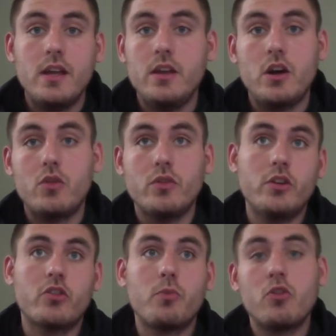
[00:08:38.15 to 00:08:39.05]
you know,
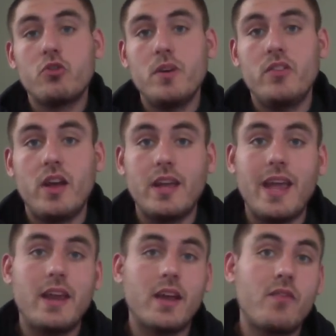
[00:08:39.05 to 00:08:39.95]
you're supposed to be, say,
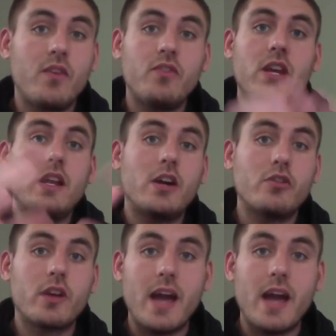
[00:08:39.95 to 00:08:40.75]
getting 1,500